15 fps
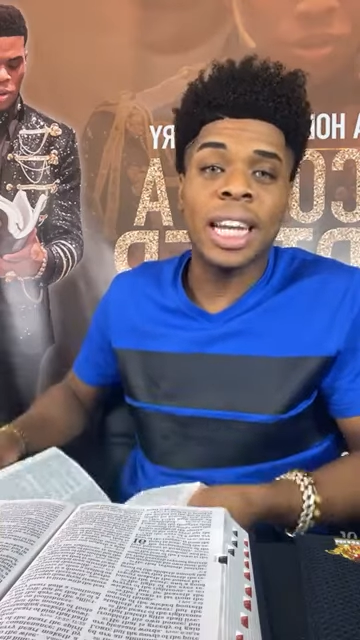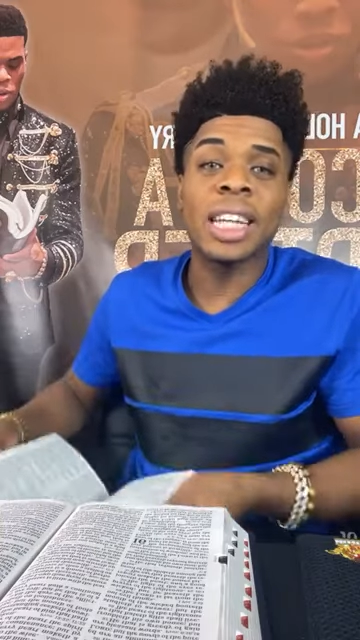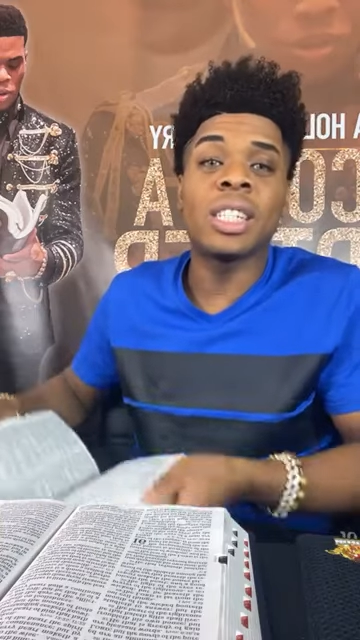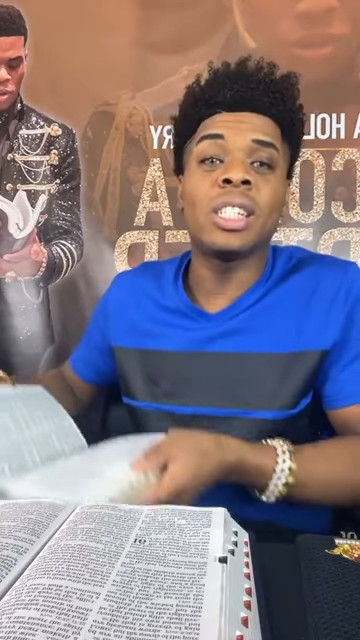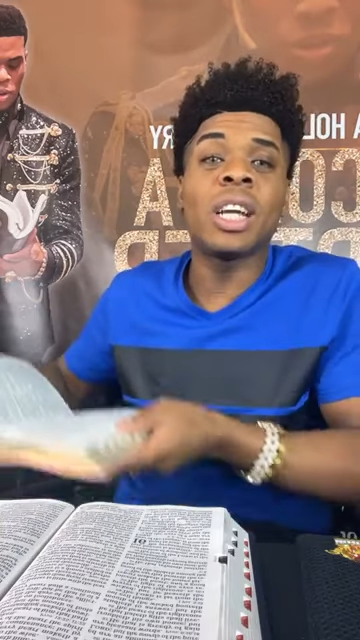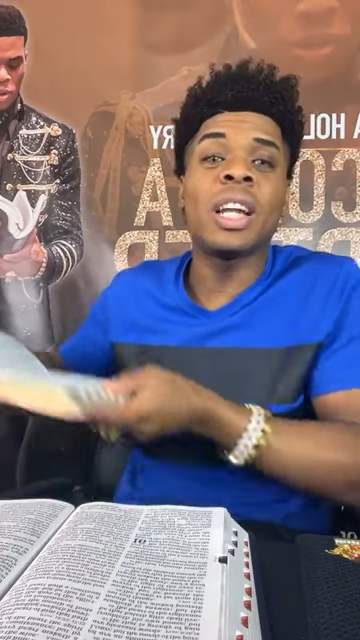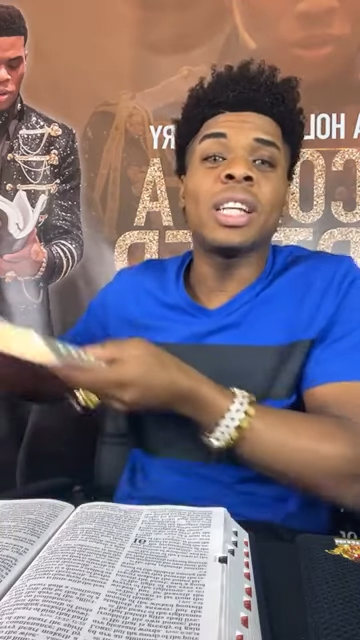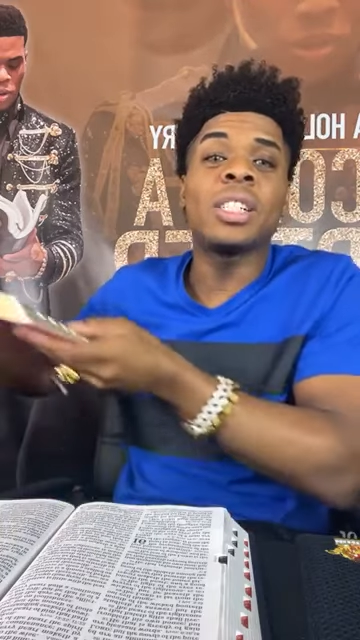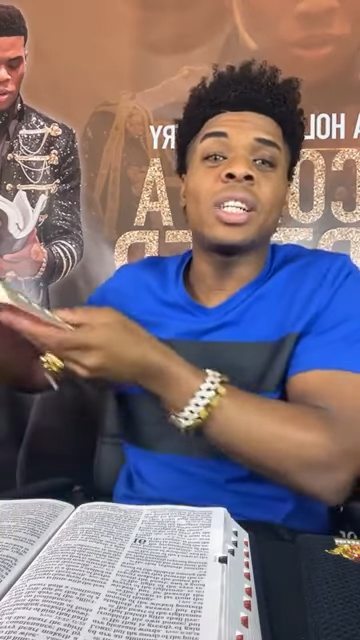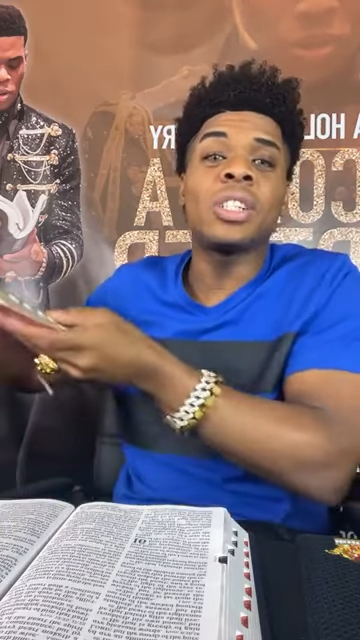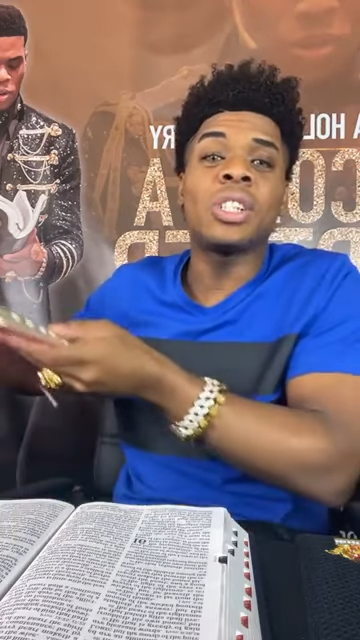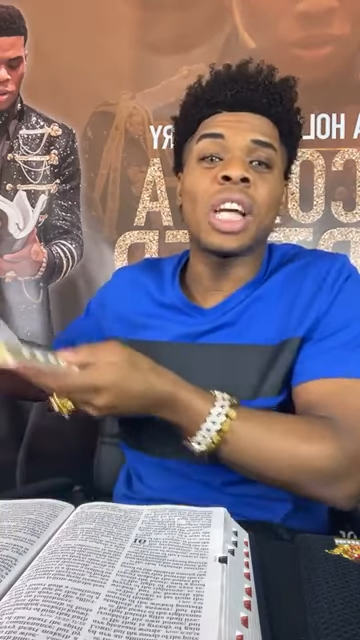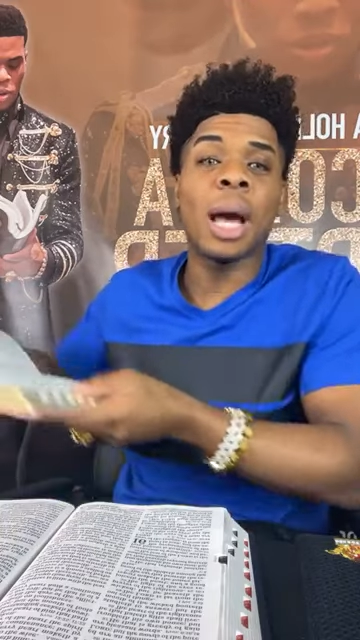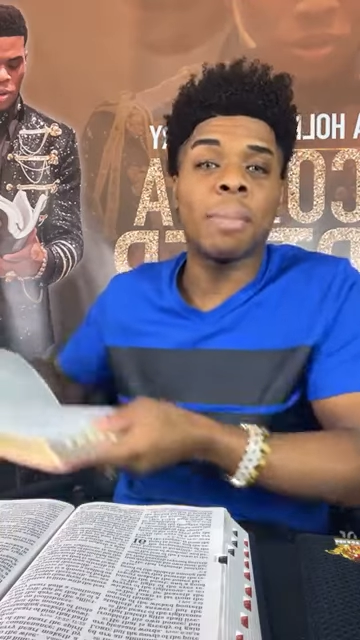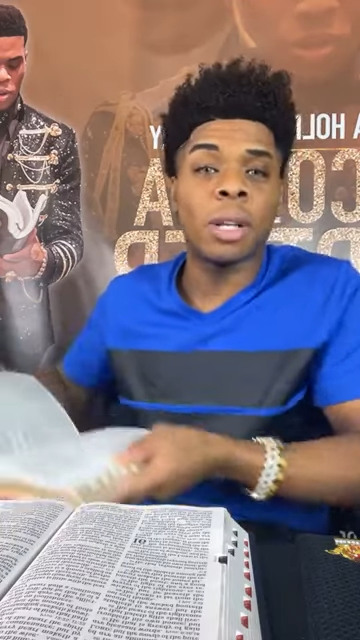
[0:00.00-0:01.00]
That's Genesis
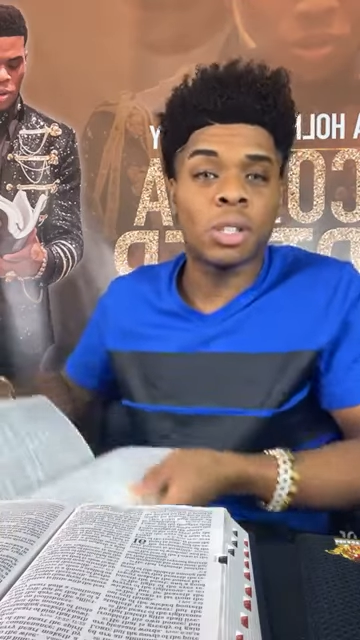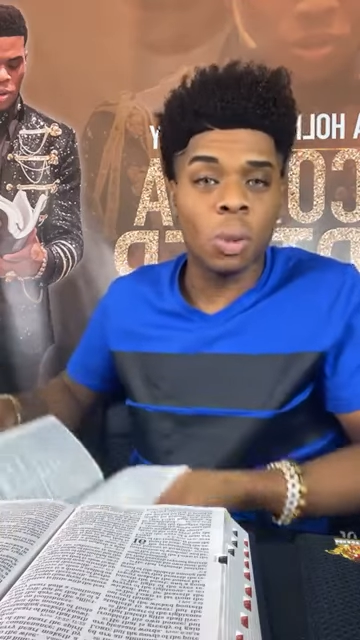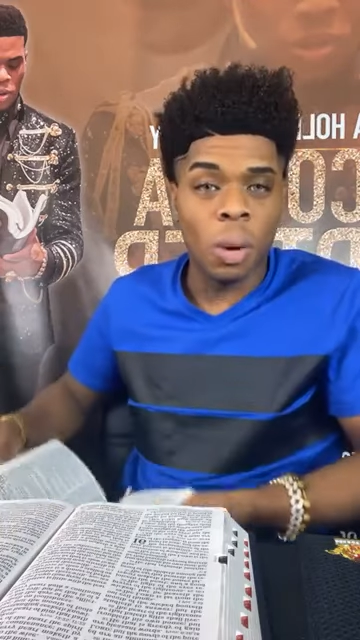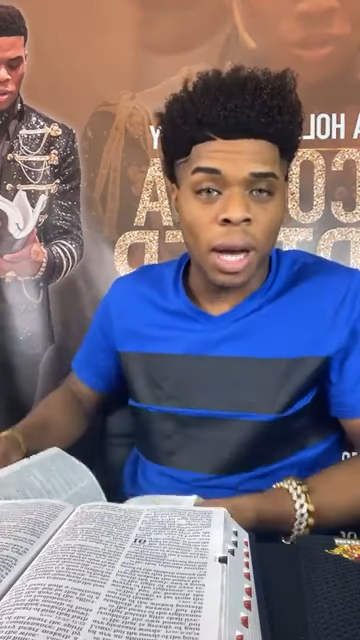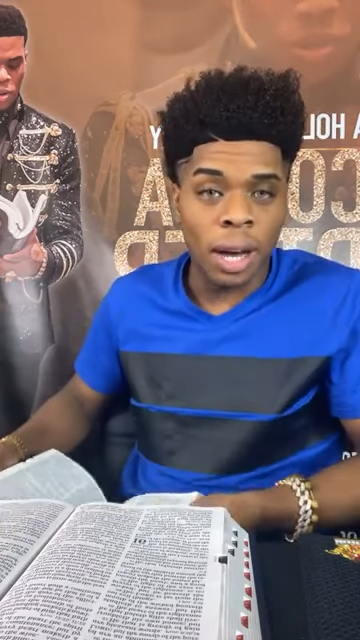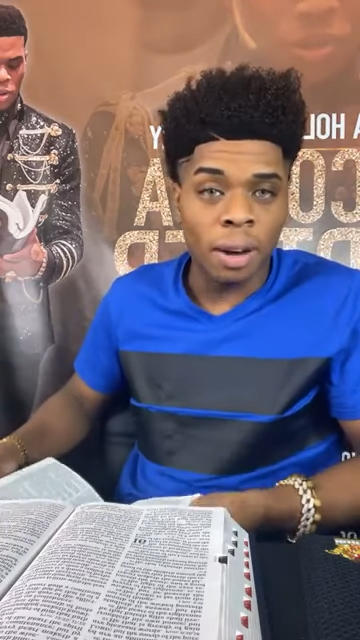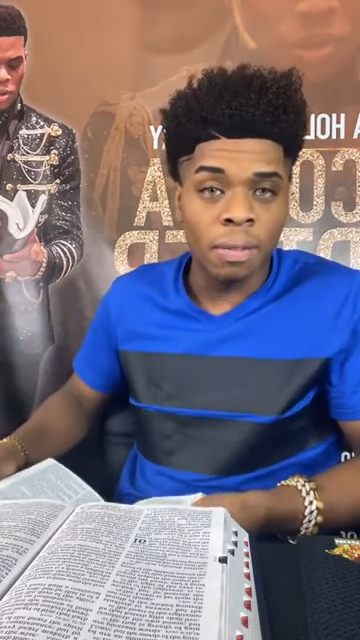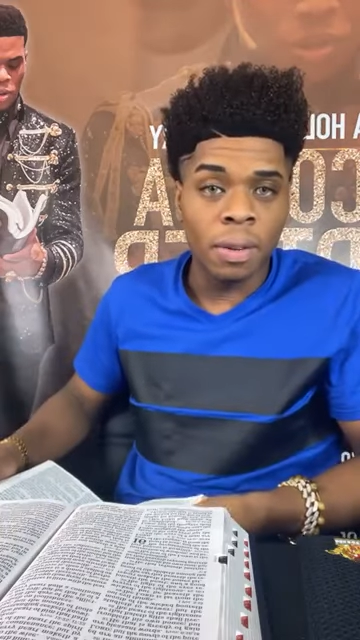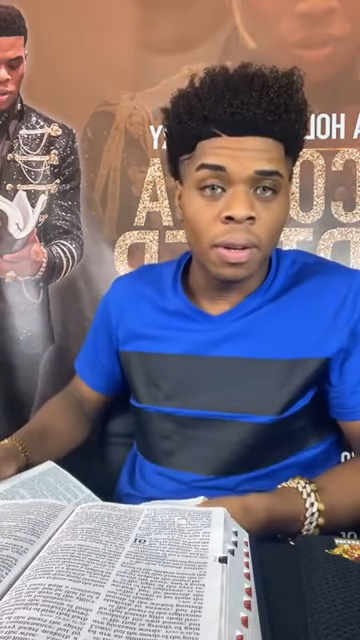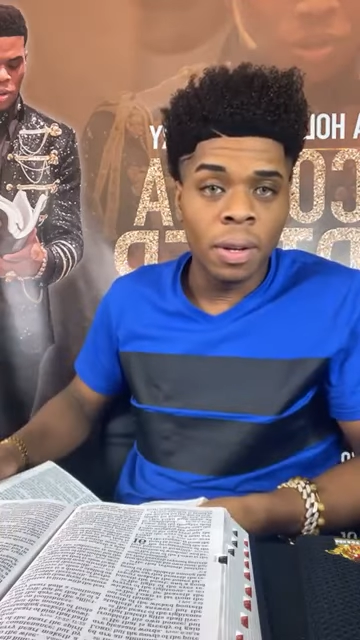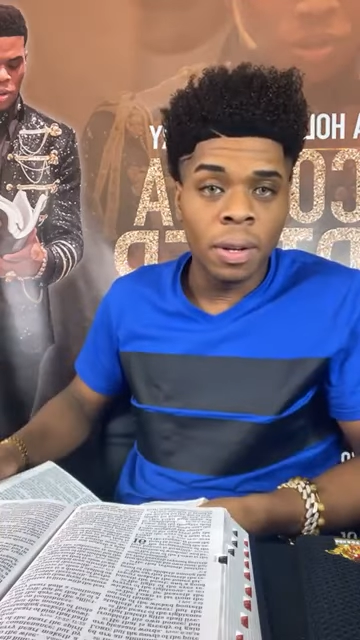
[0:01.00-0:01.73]
chapter 12.